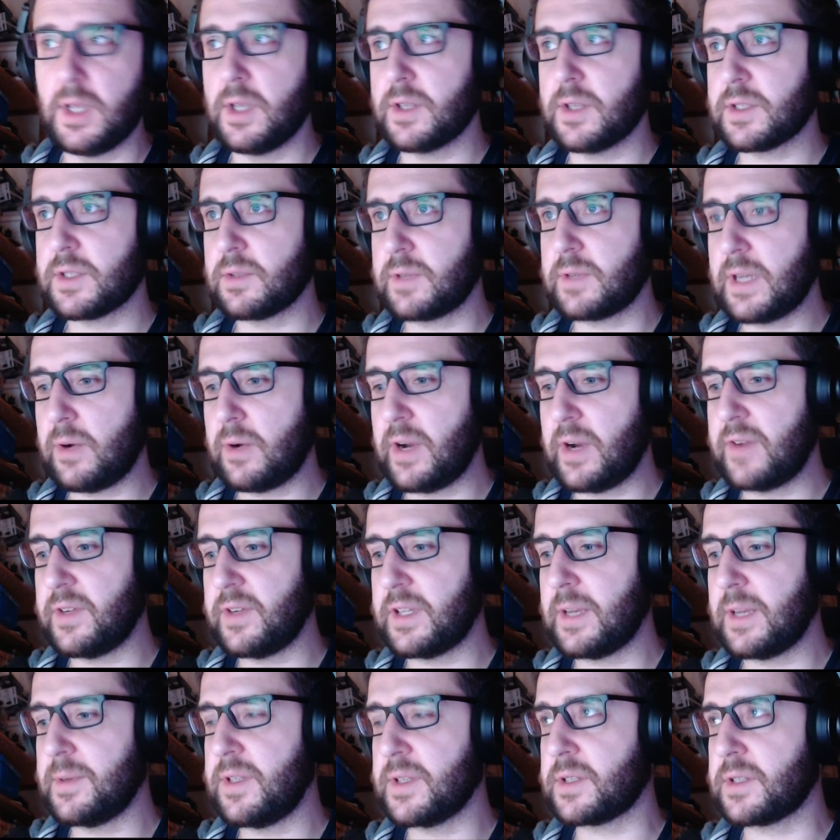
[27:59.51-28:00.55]
So now every
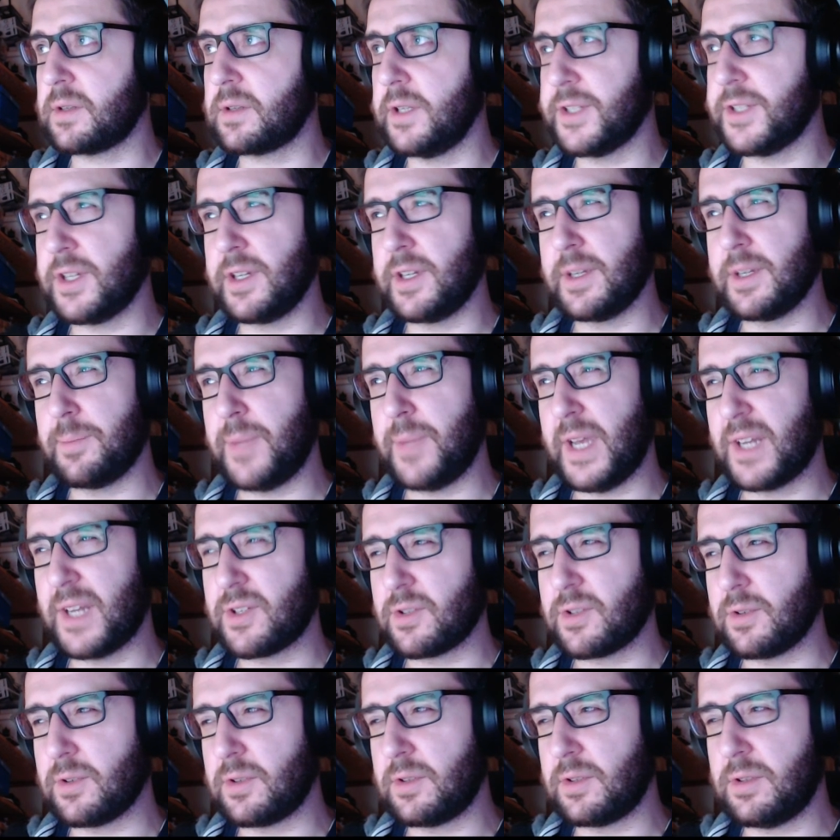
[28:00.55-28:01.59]
time there's collision, the pad should